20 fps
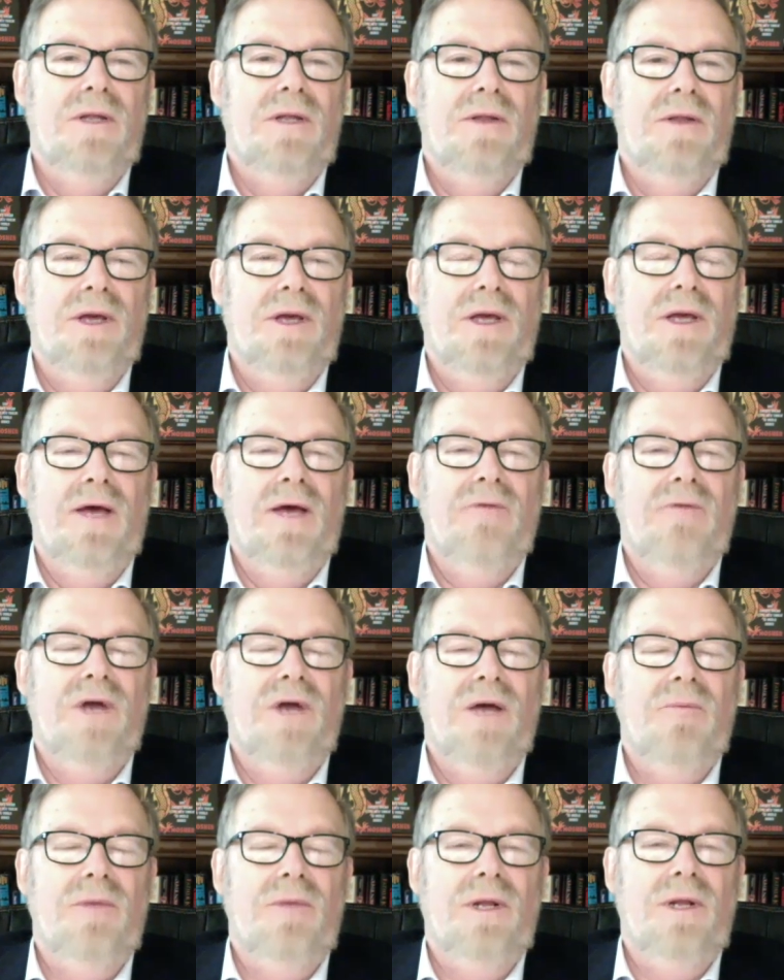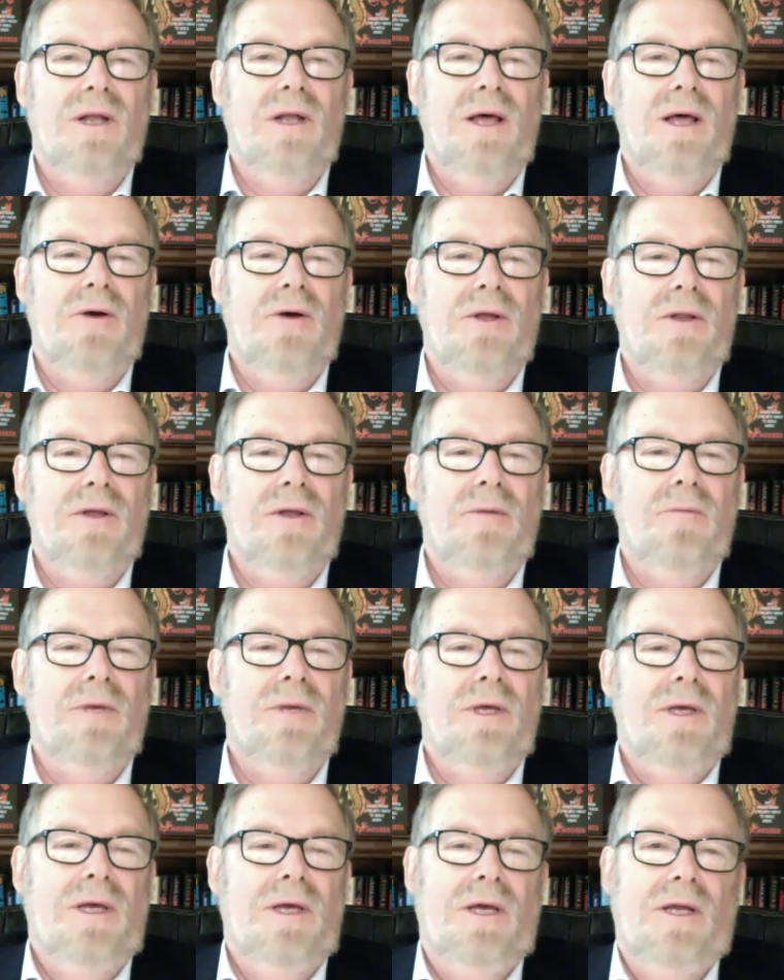They have not been allowing them.
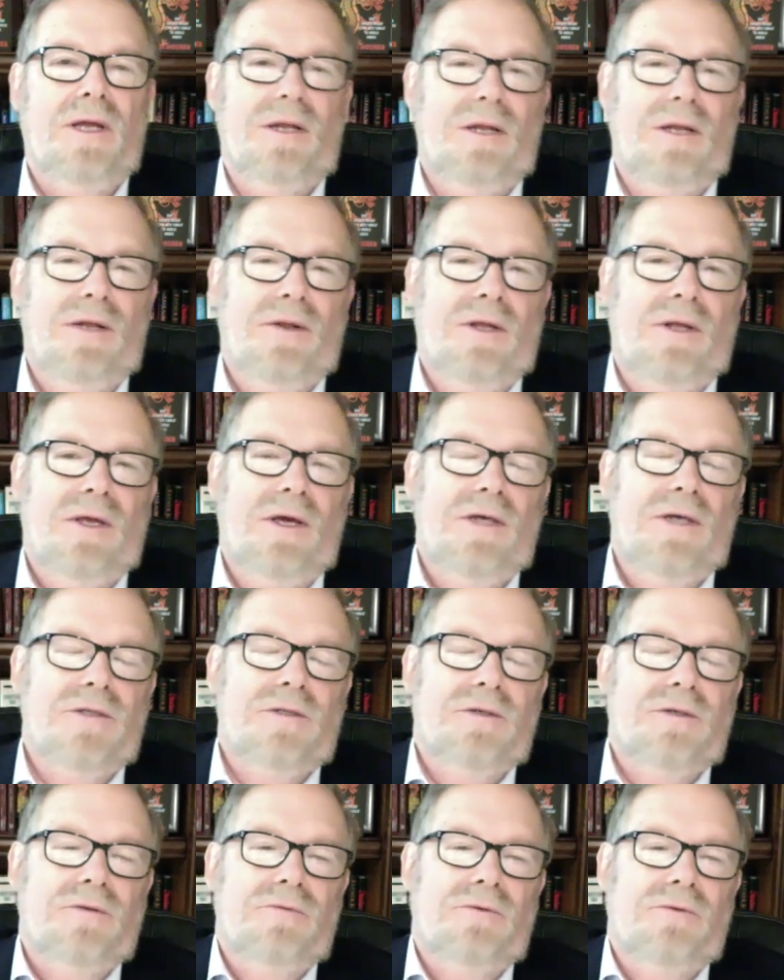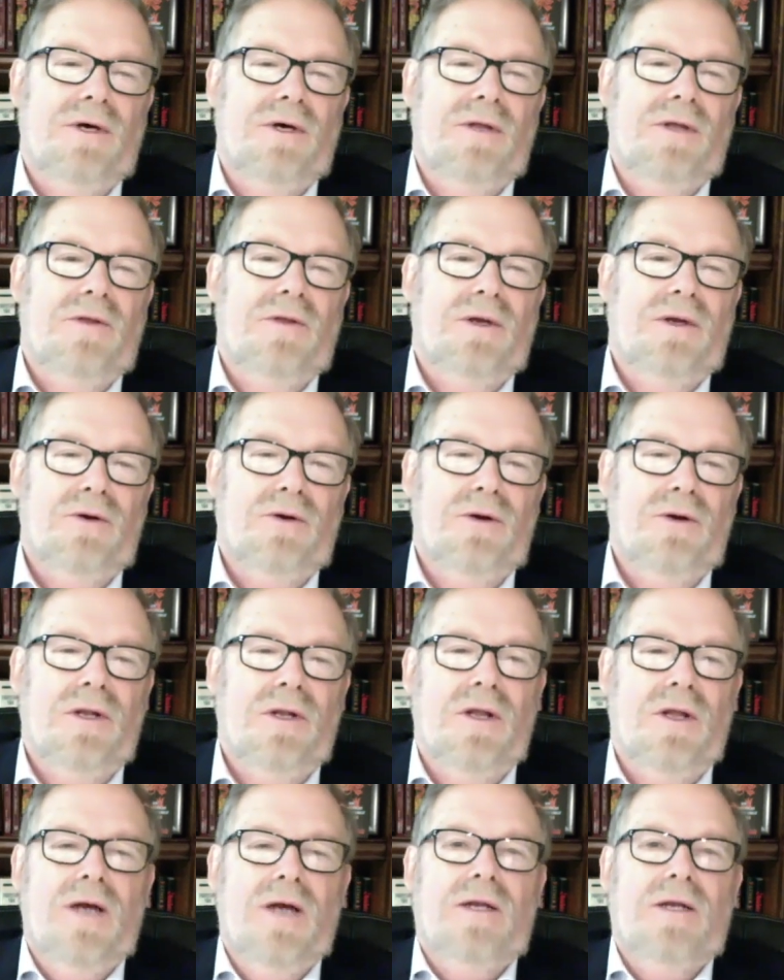In the case of the current
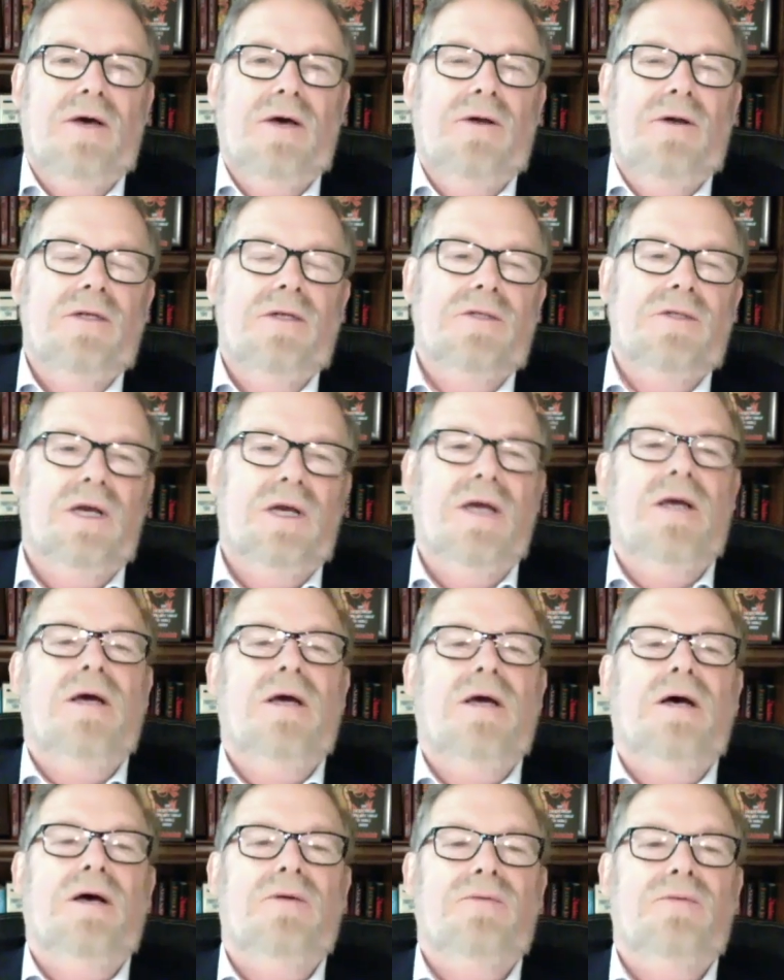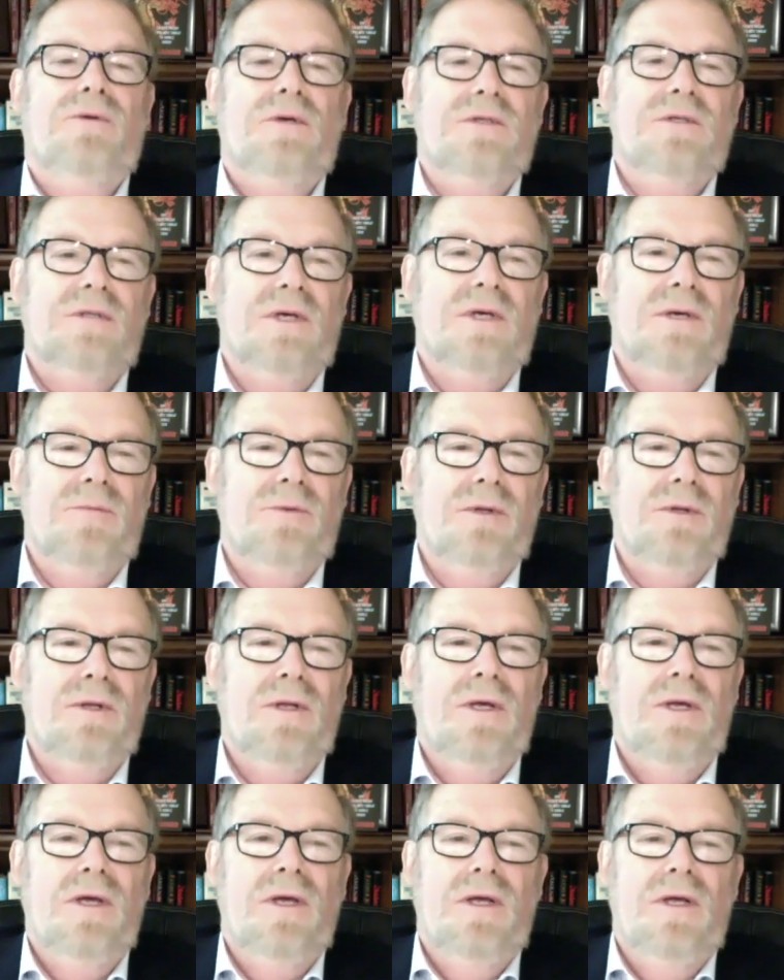lockdown in Shanghai, for example,
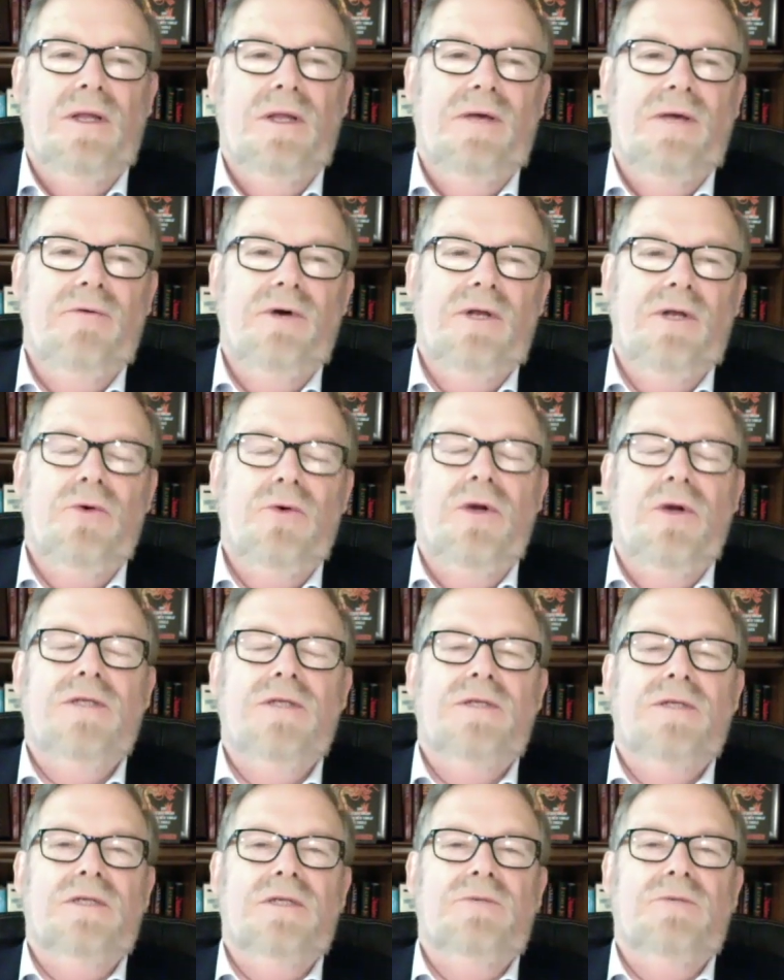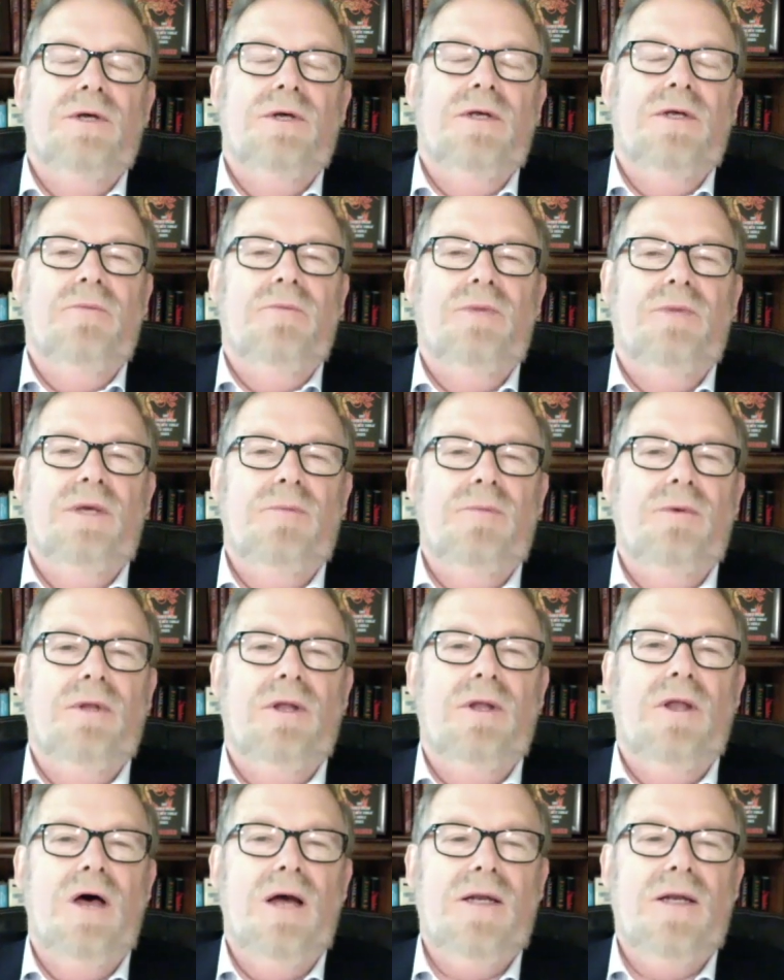they've got 26 million people
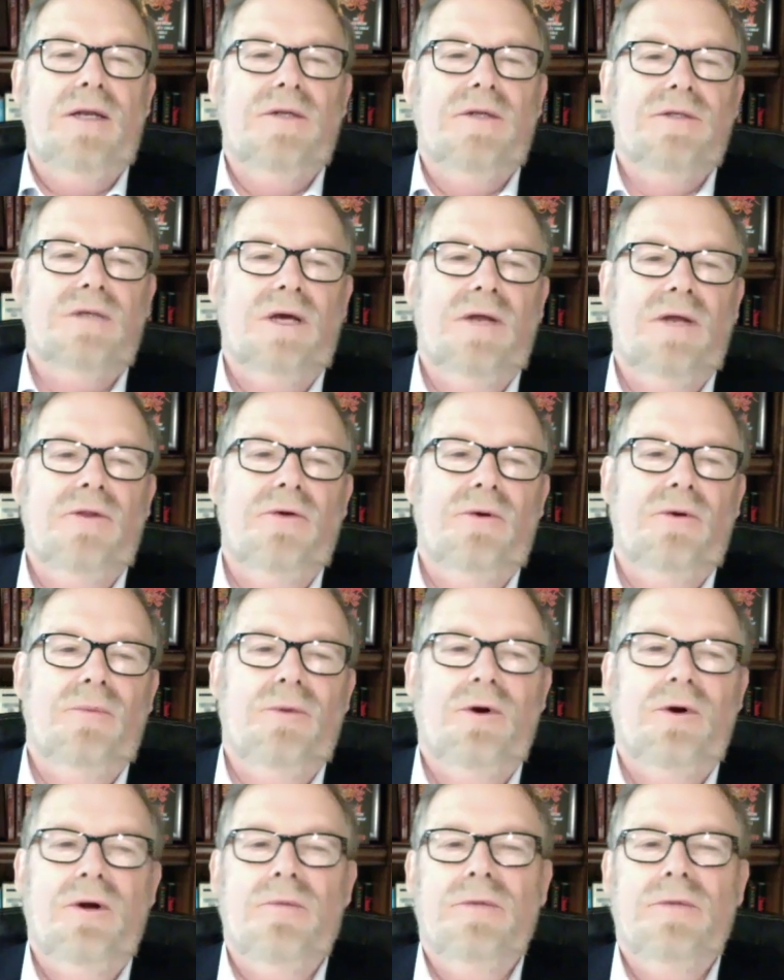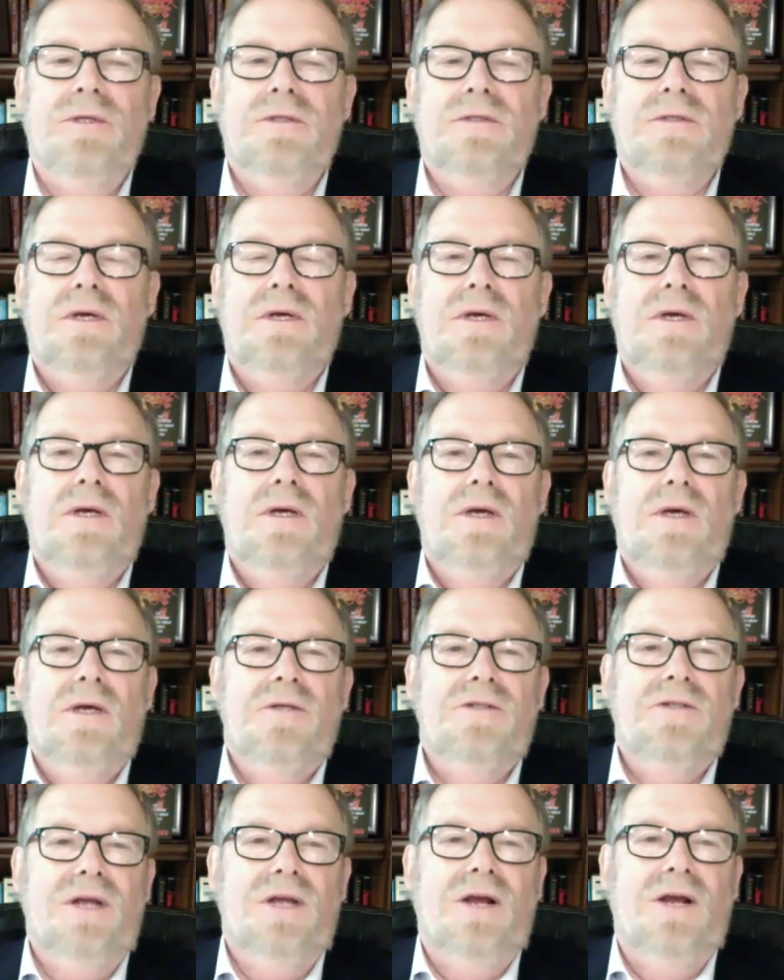locked inside their apartments,
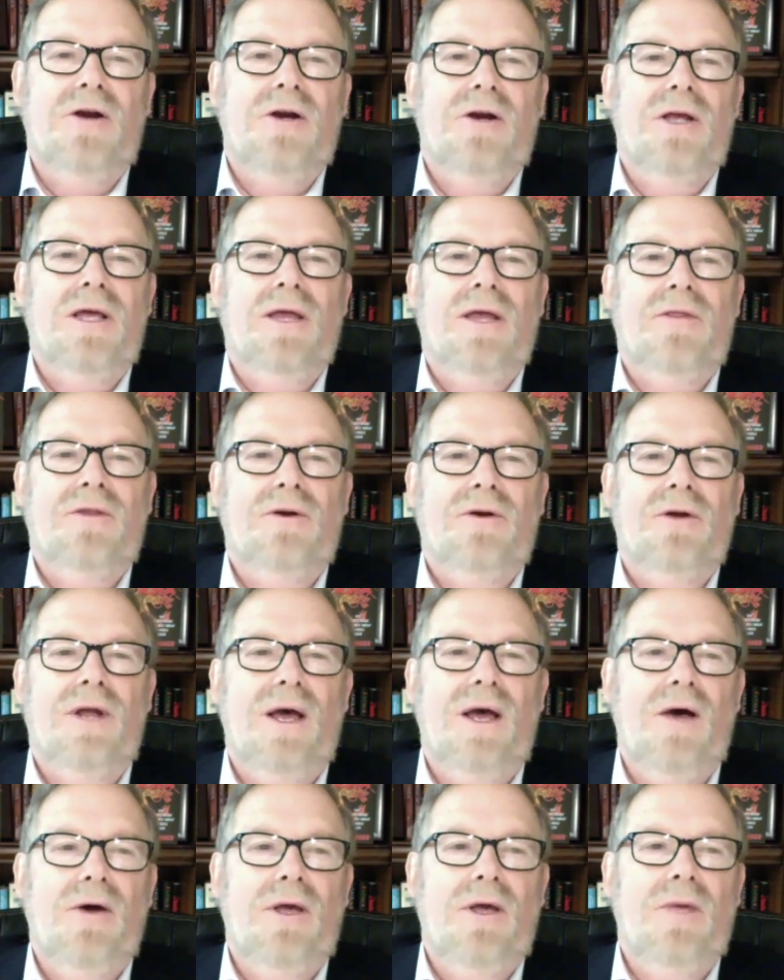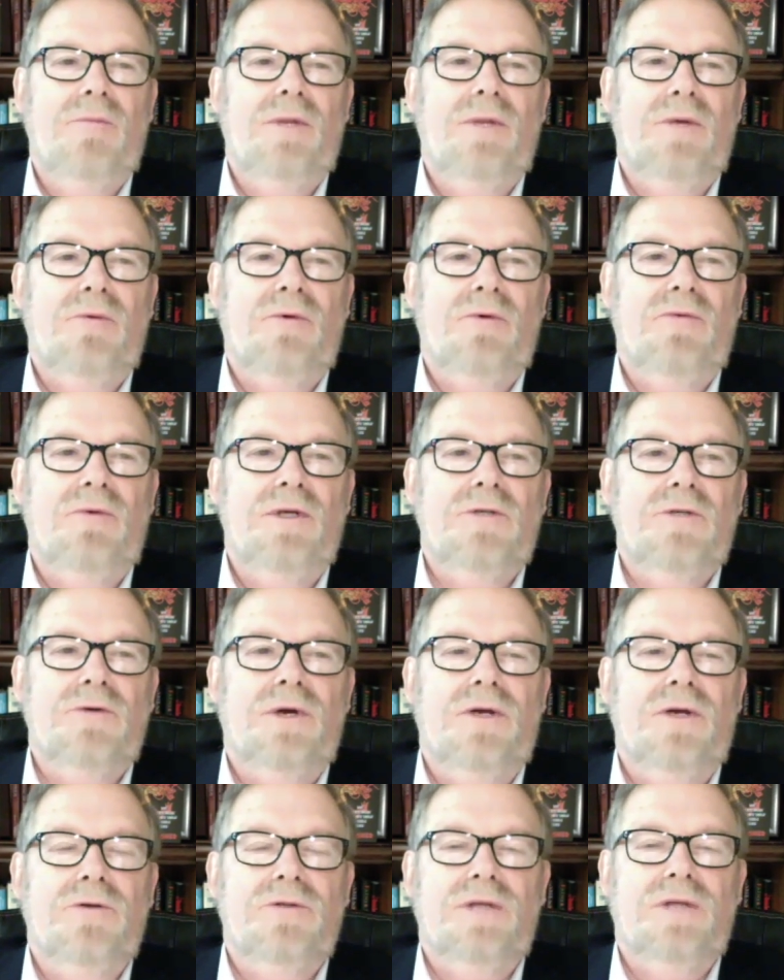staring at their now empty refrigerators.